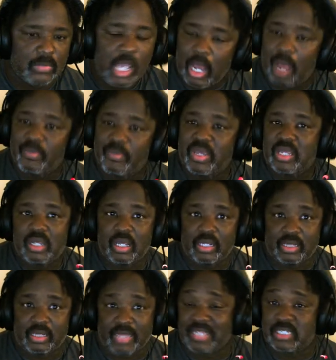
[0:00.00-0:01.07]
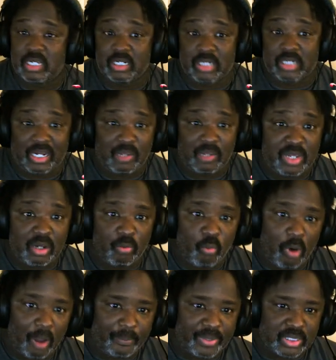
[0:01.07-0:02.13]
I mean, that can be a
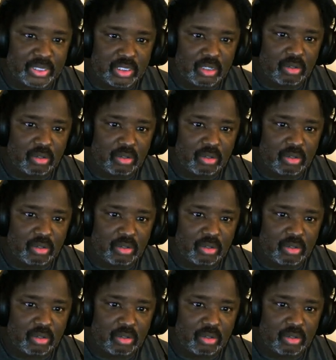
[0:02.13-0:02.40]
weapon too.